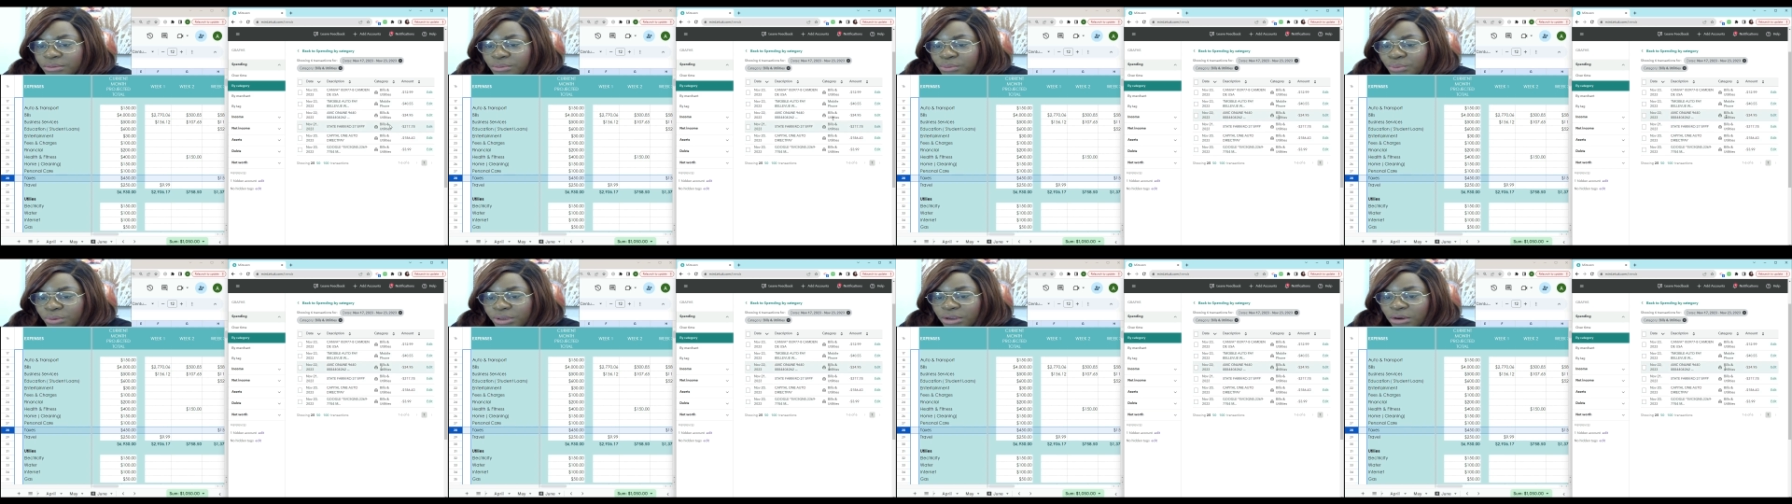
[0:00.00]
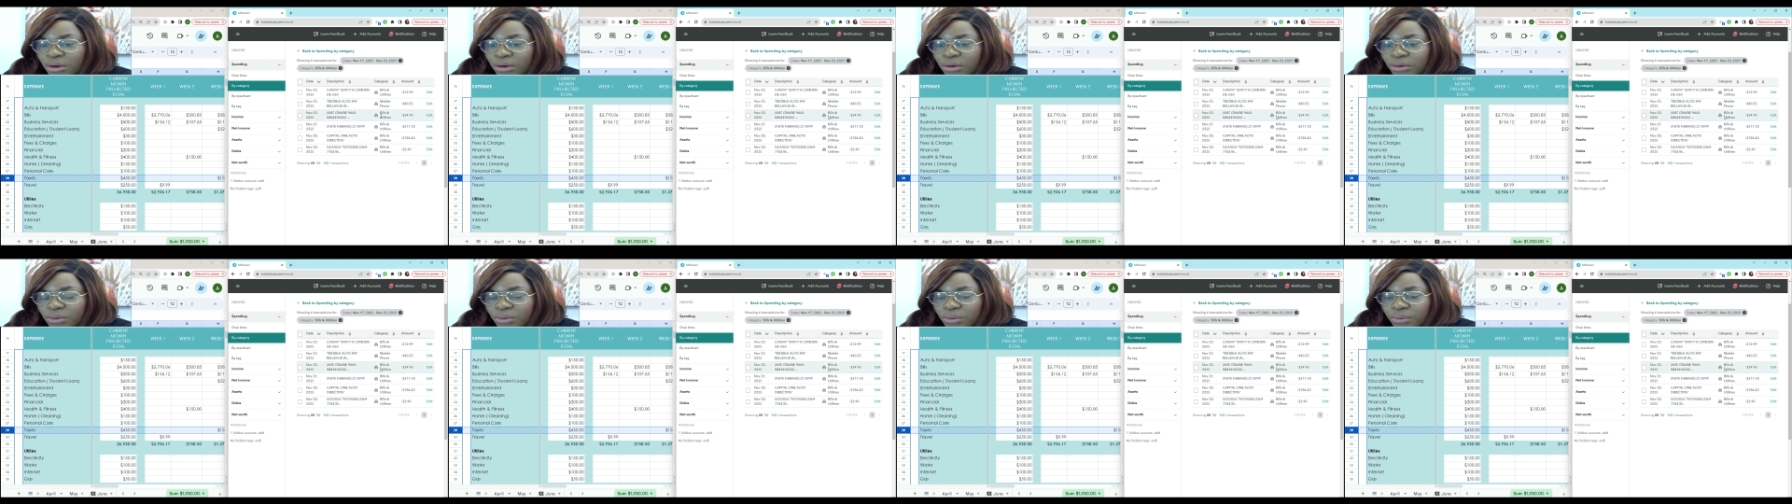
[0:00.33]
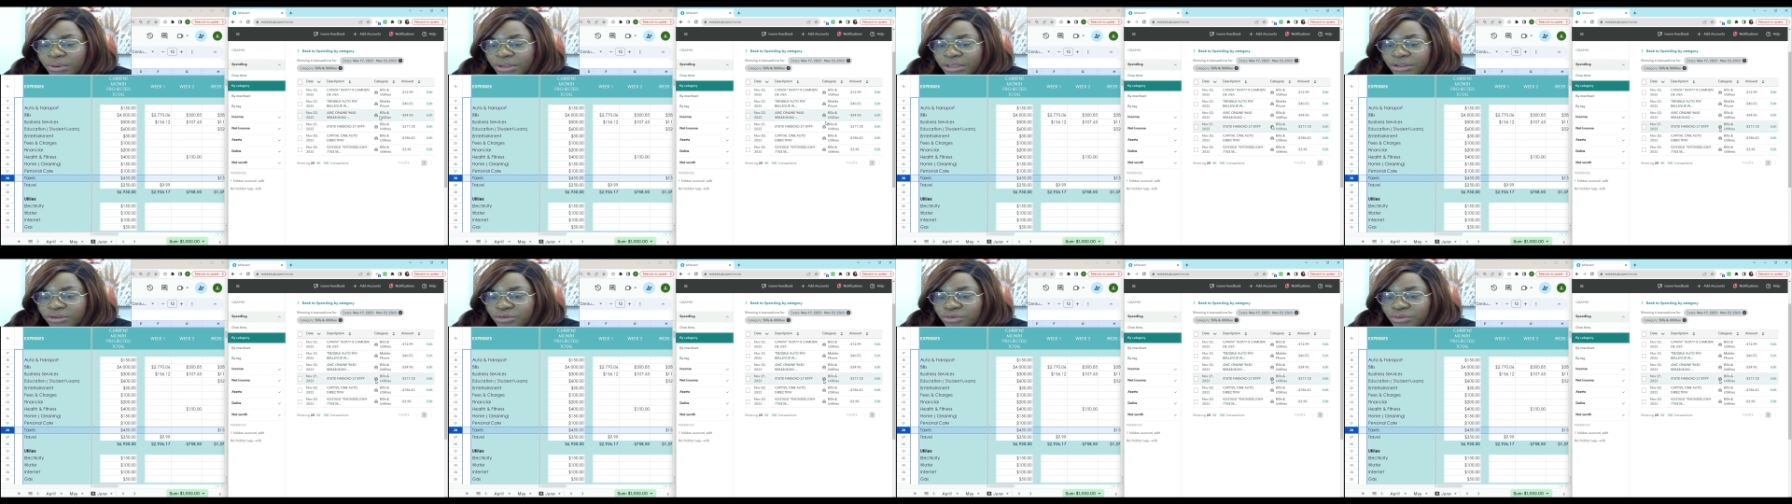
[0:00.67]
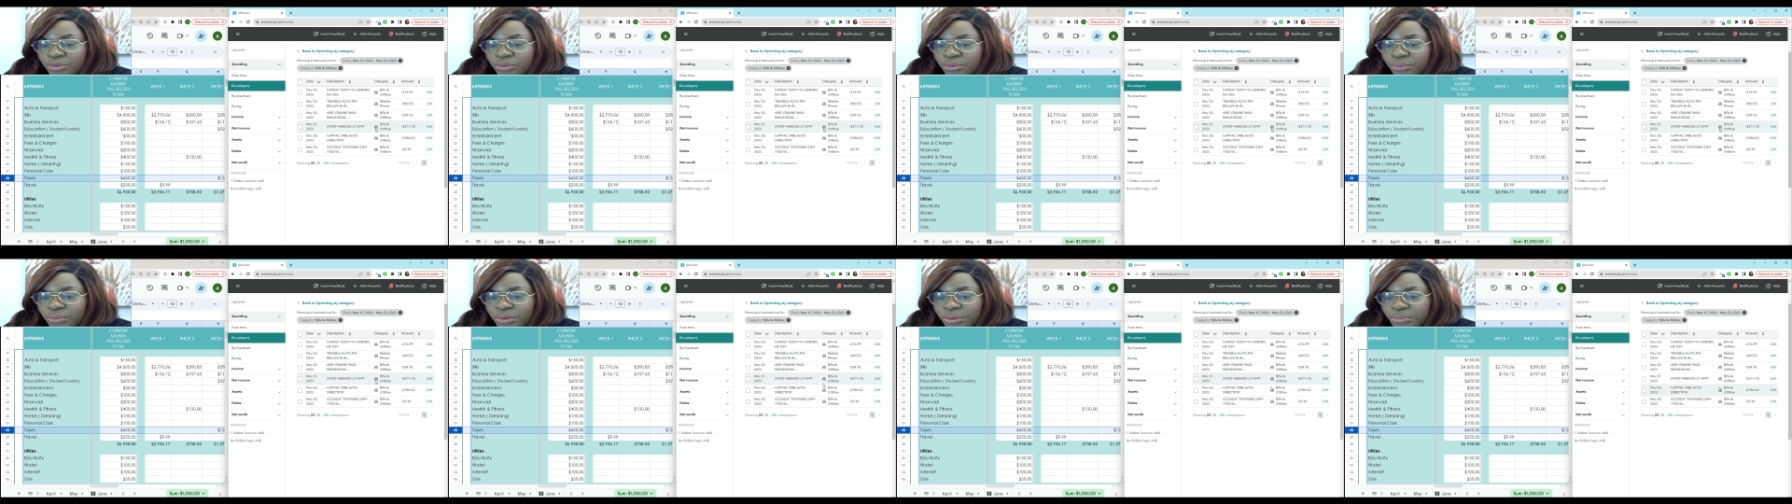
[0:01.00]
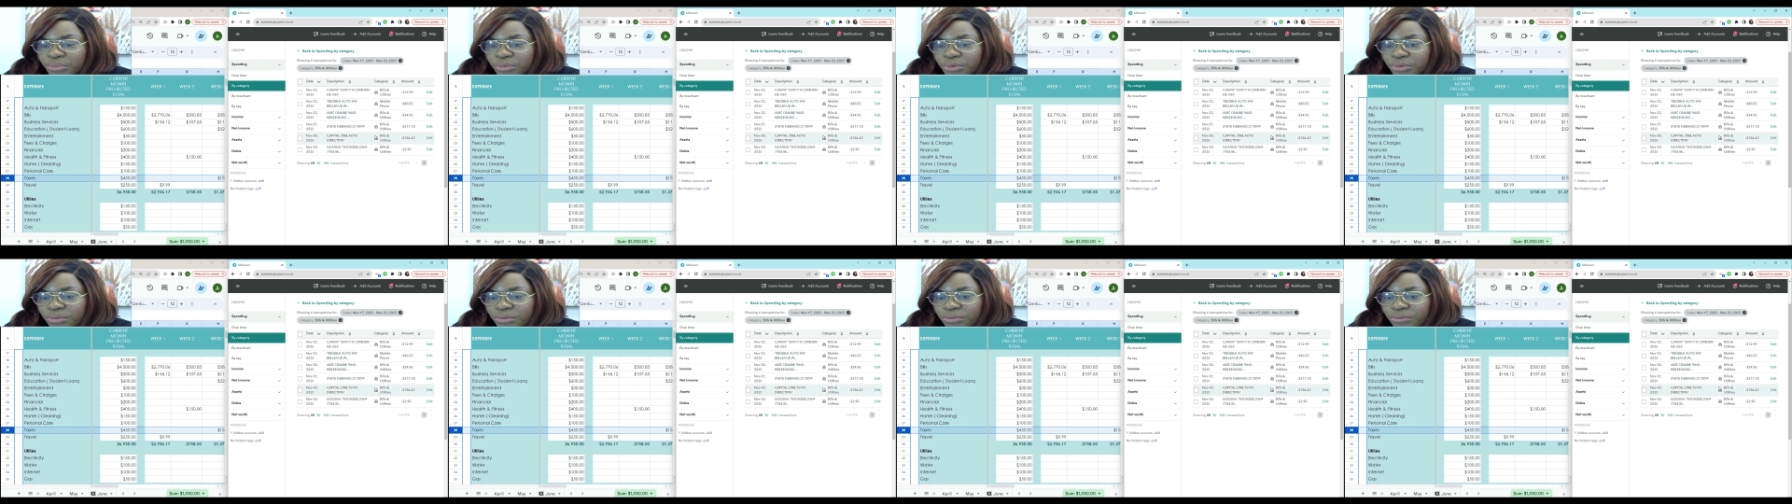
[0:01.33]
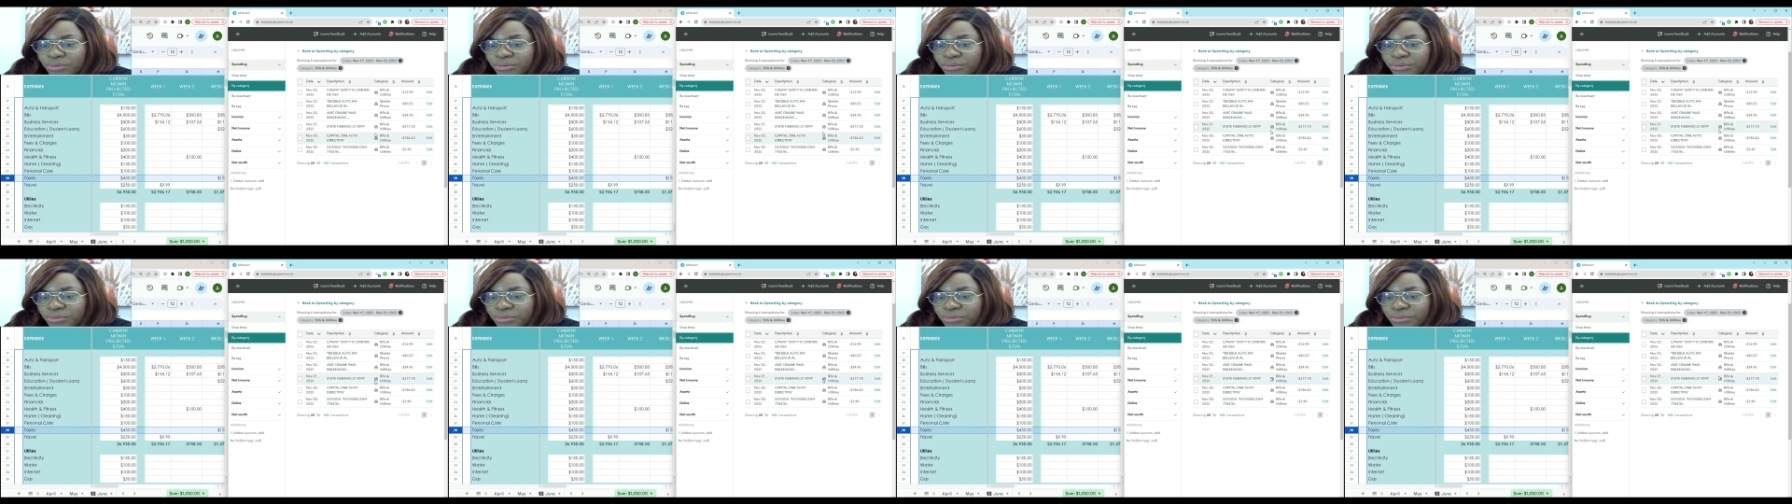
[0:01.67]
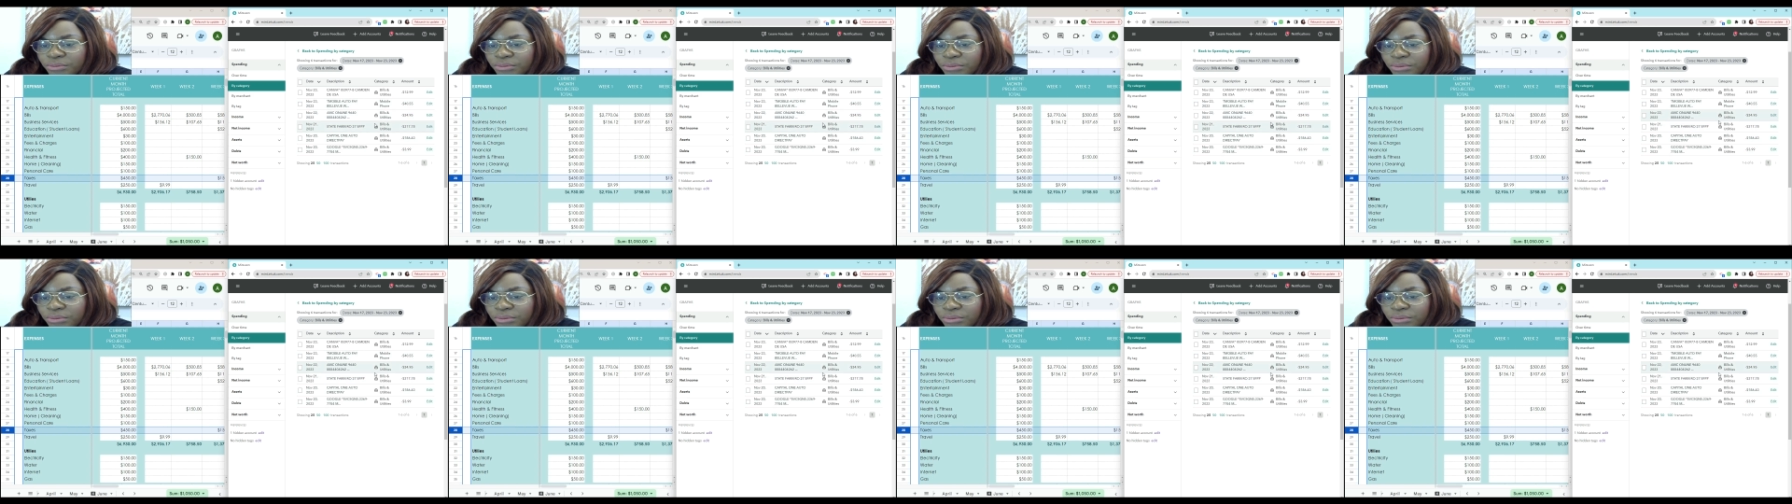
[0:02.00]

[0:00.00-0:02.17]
we are going to remove,